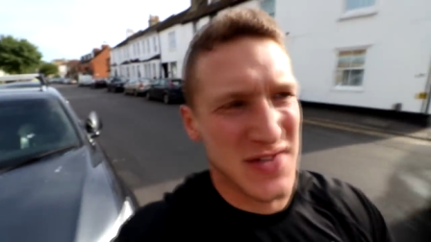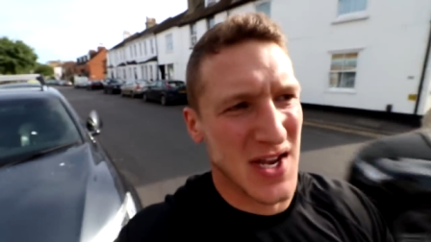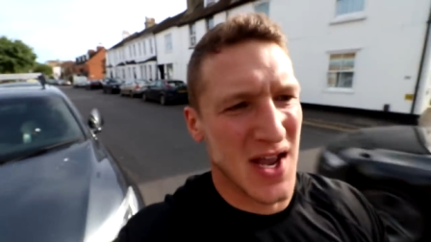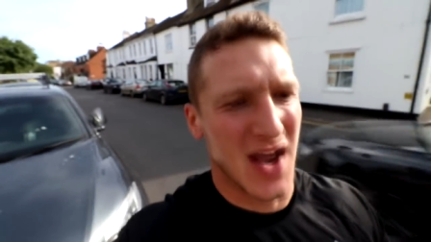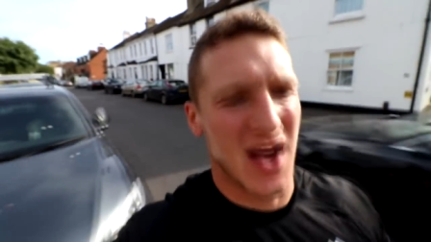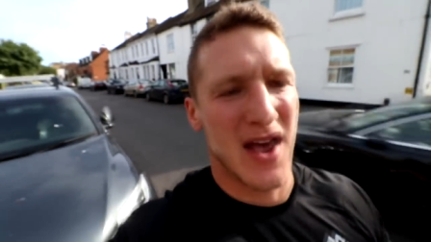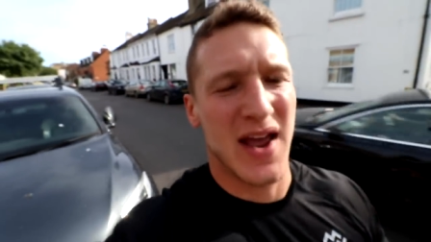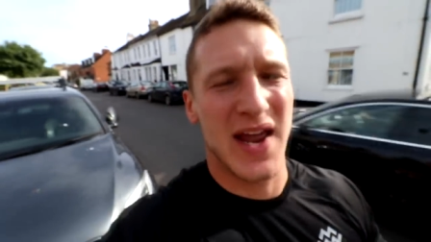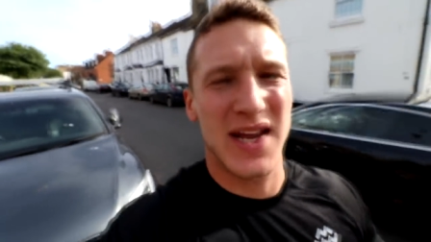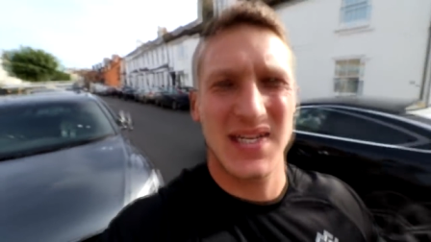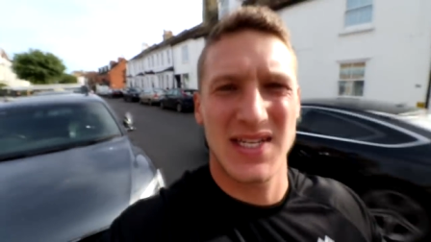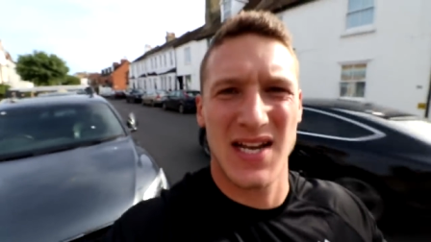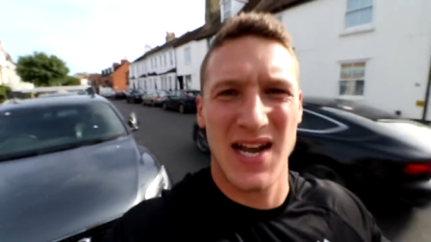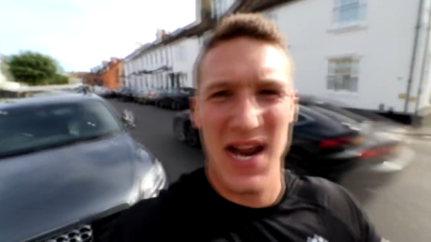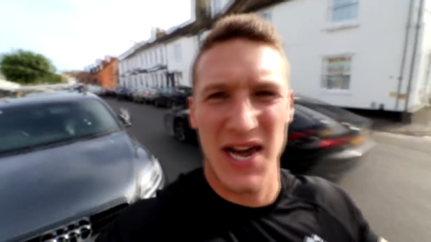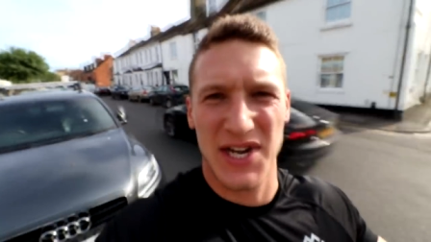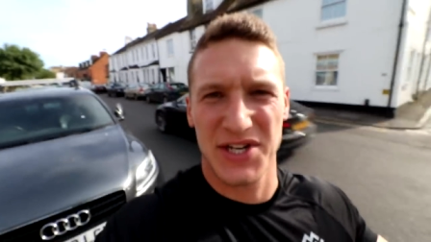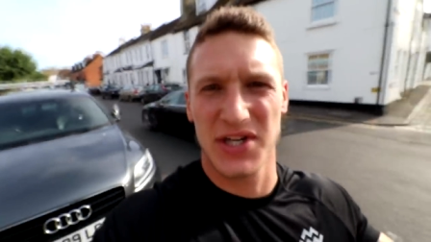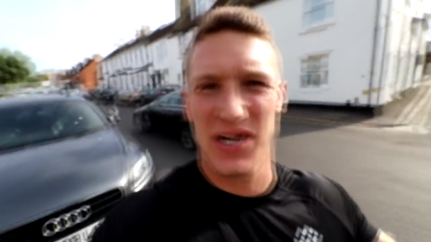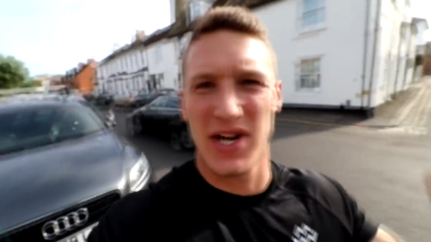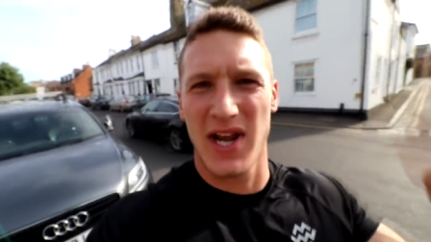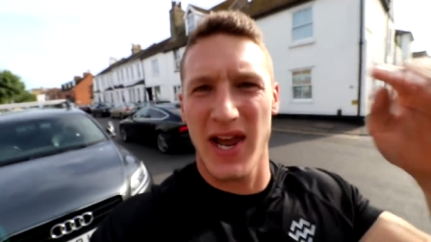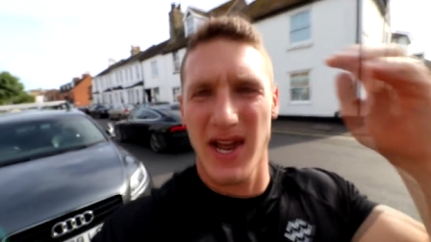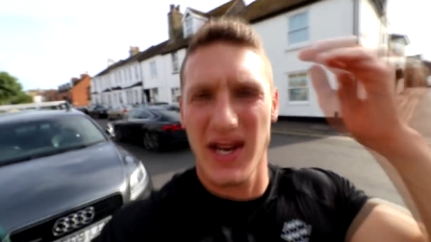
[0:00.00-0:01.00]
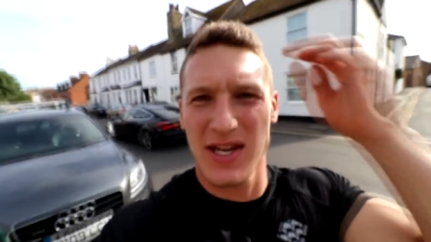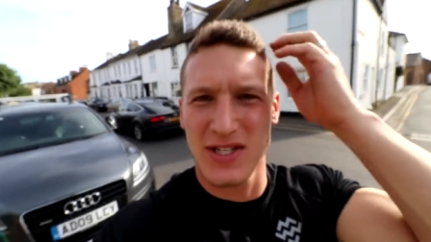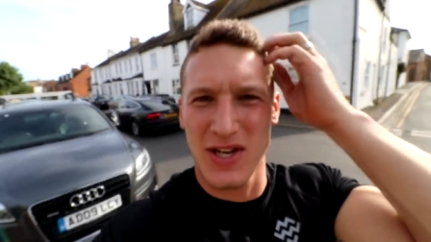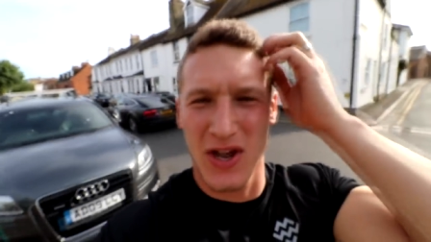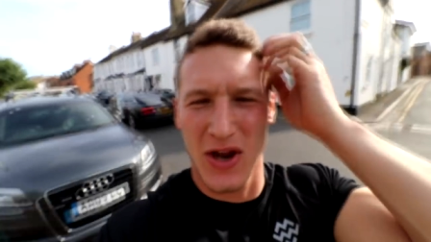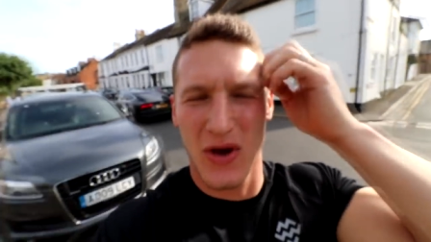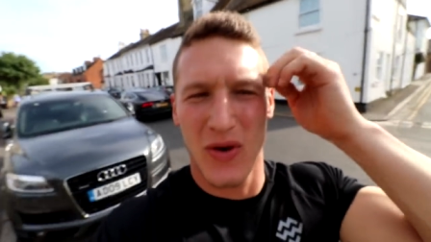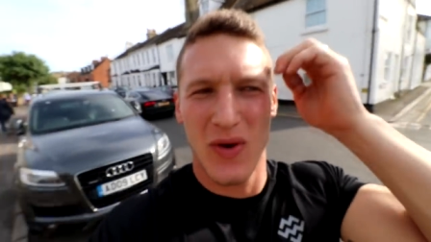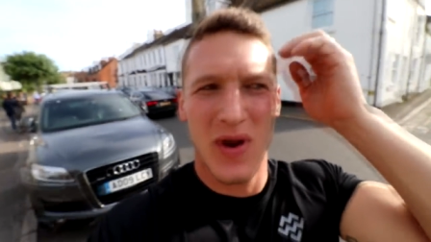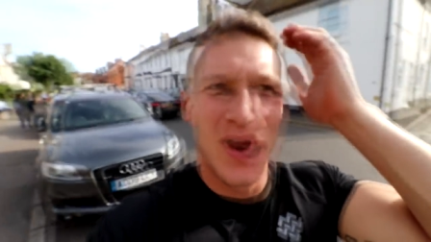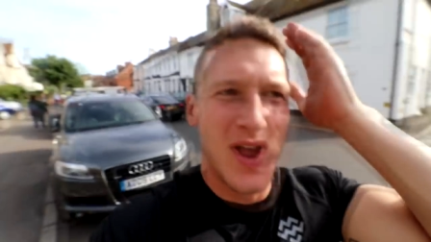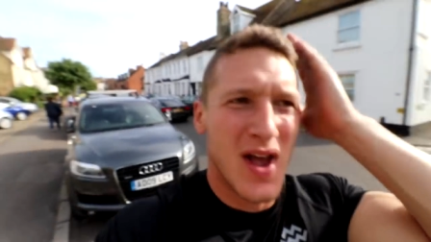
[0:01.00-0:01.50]
Uh, it's election day,
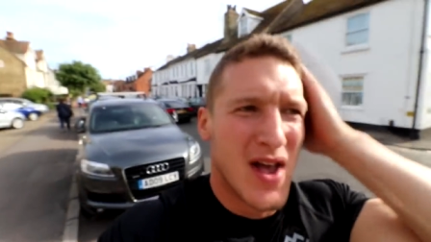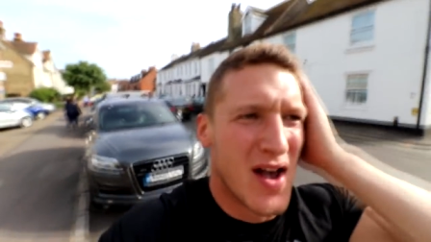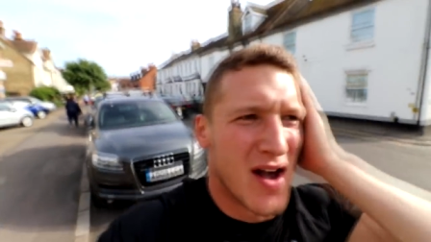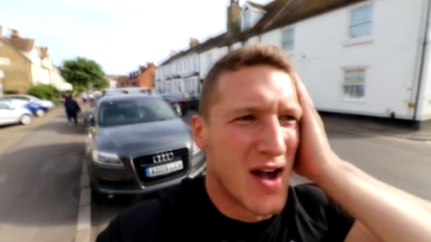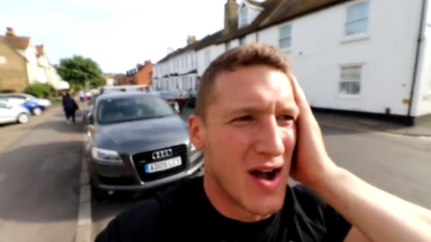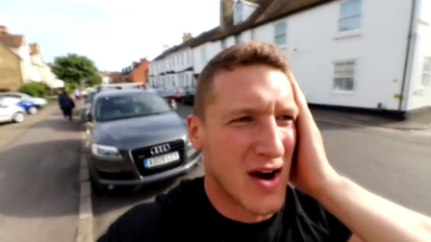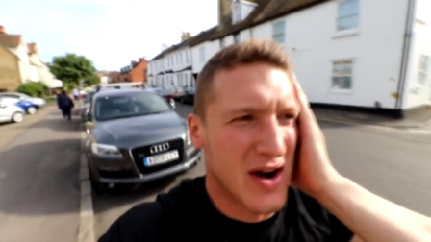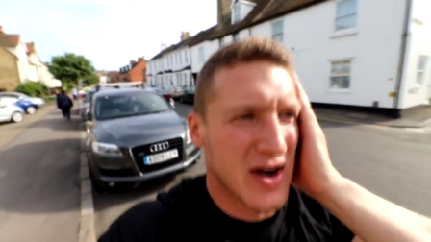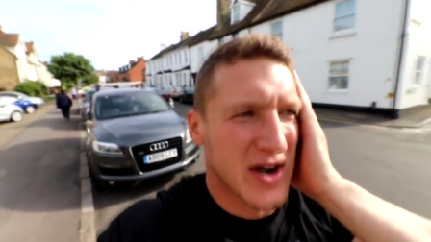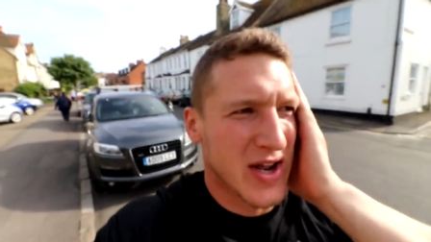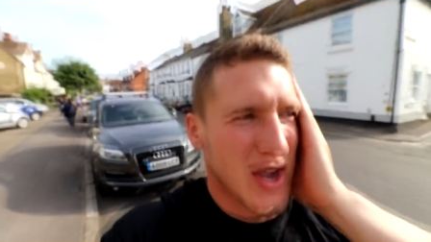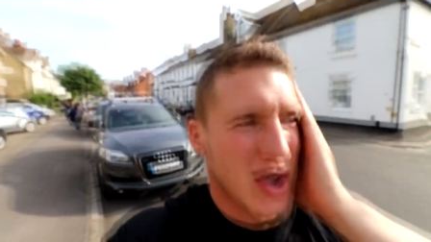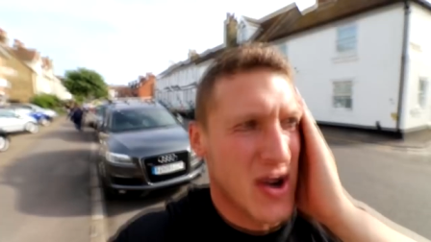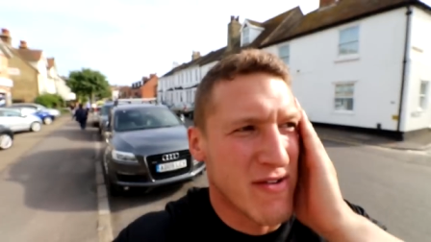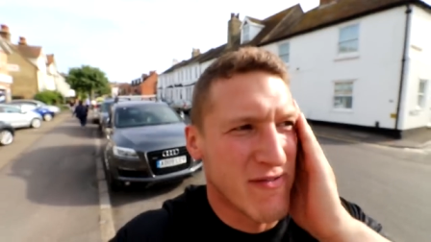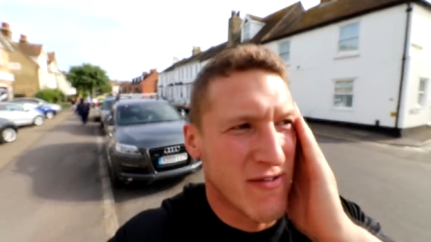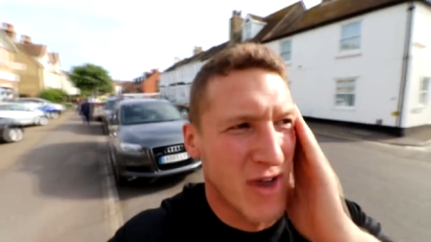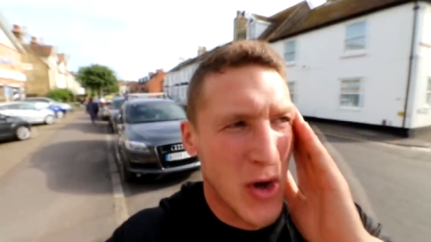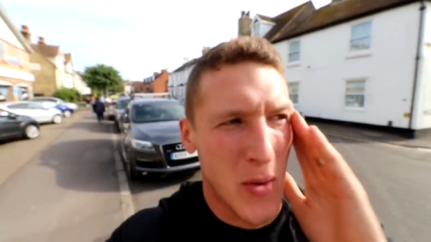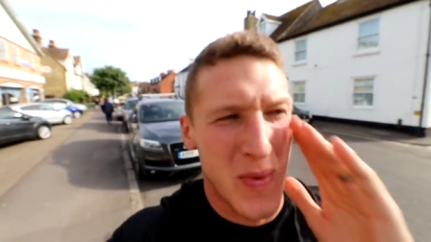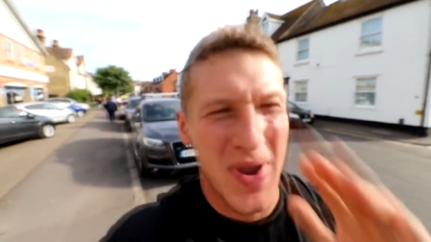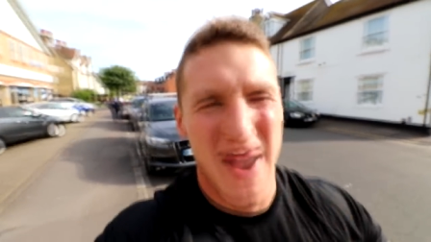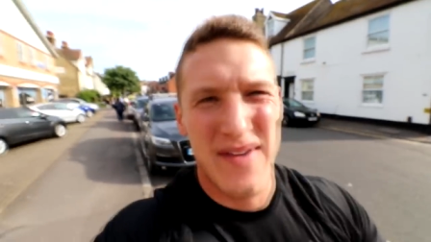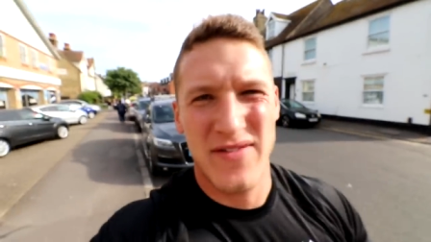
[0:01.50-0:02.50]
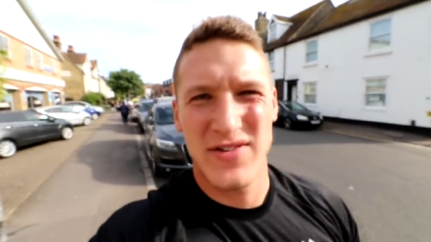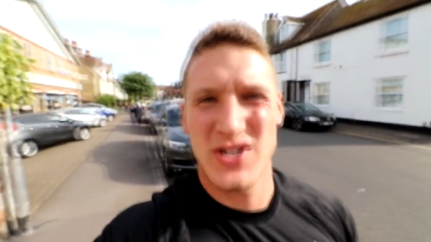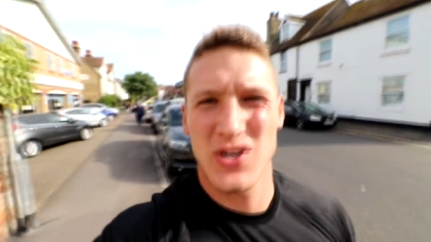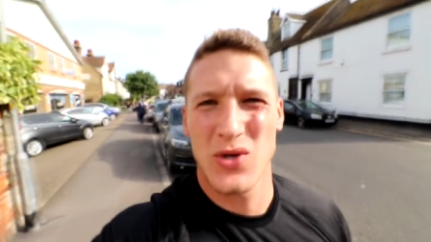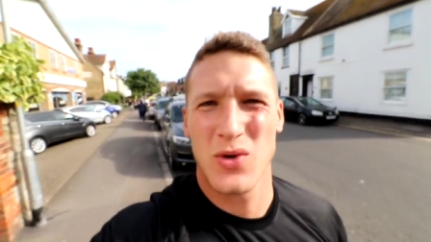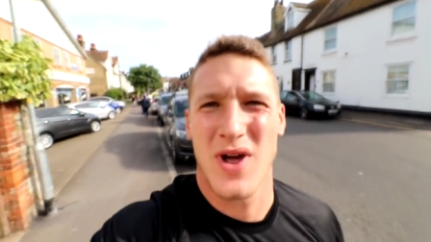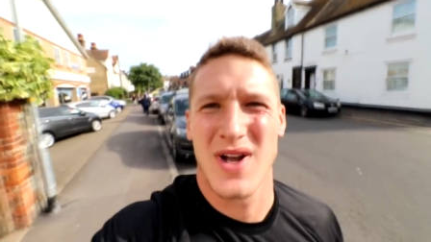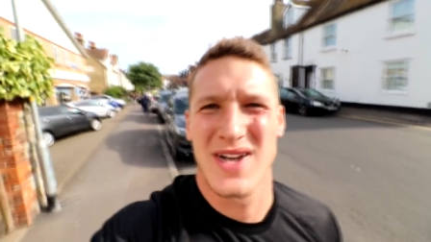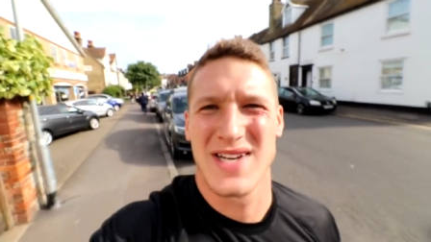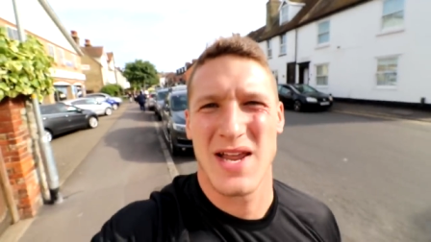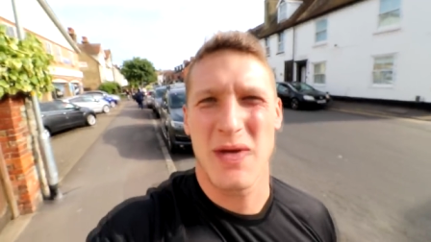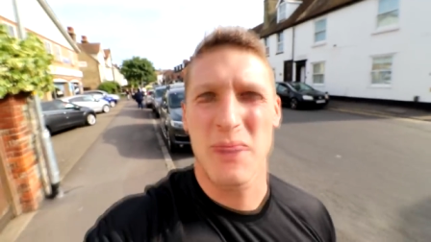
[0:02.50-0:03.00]
so I'm gonna go and vote. We have until
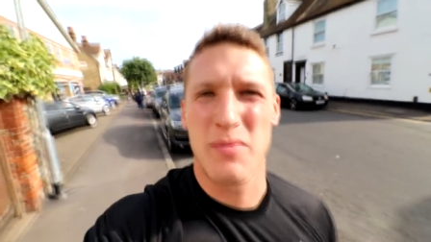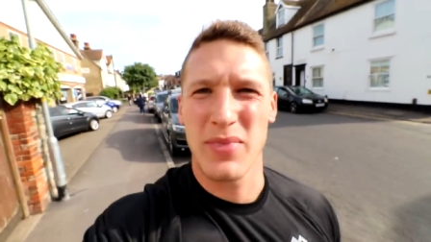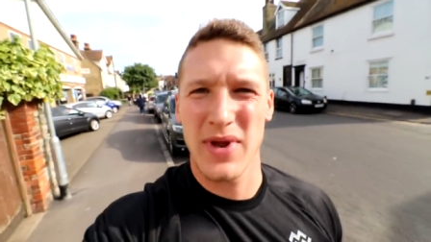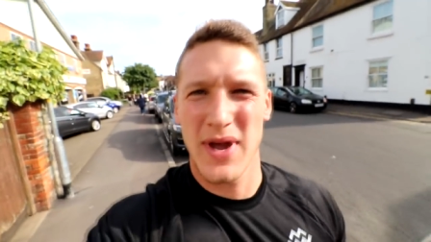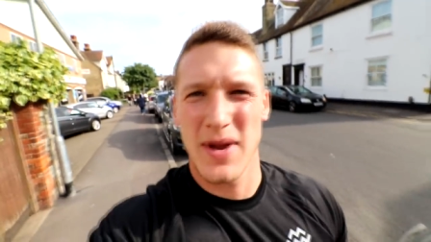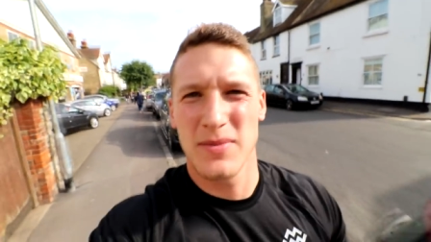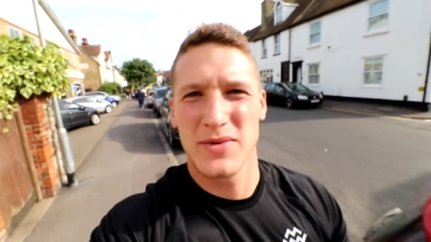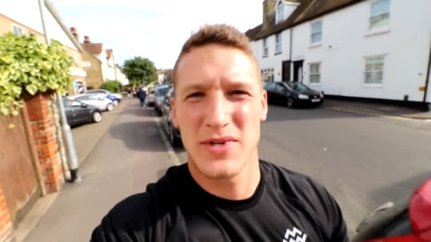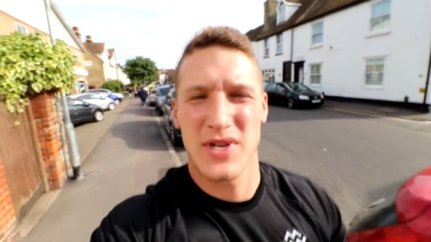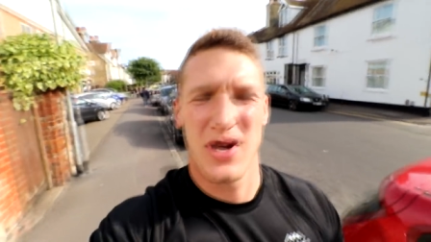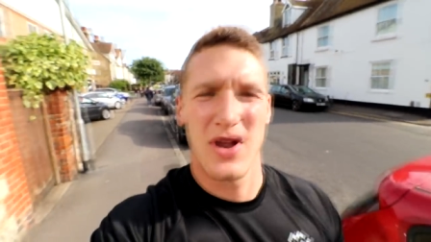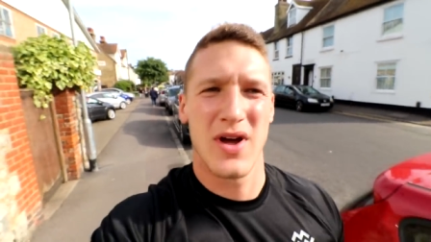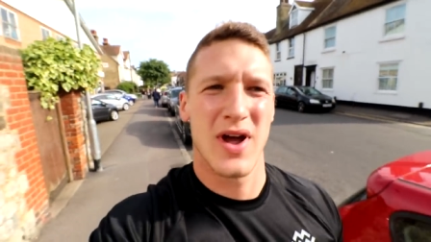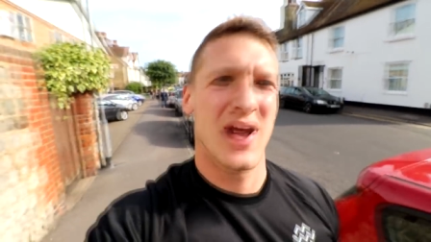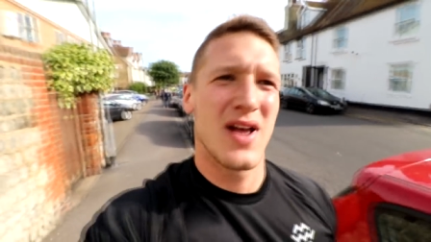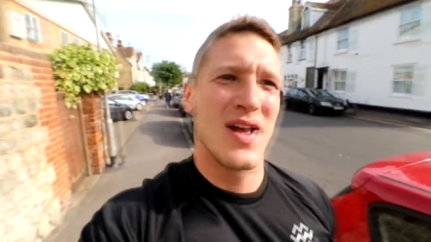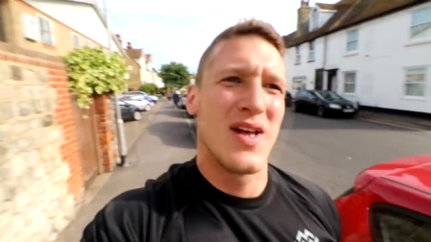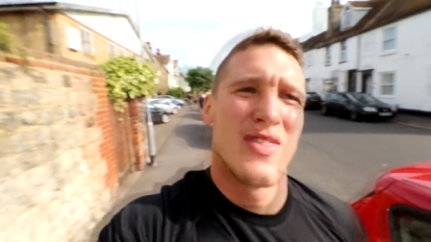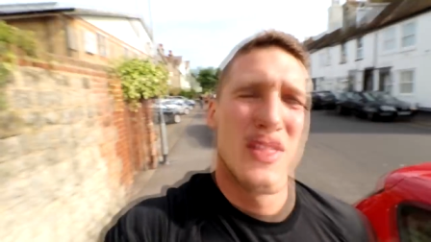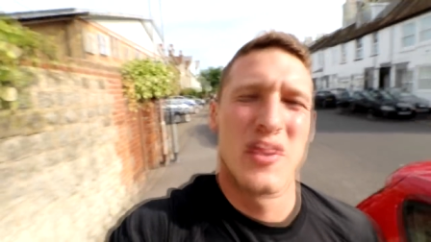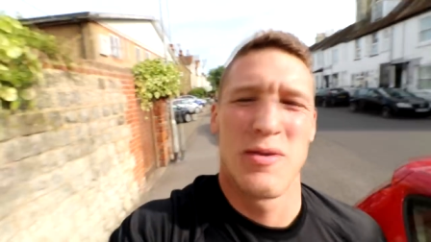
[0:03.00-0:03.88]
like 10 p.m. tonight.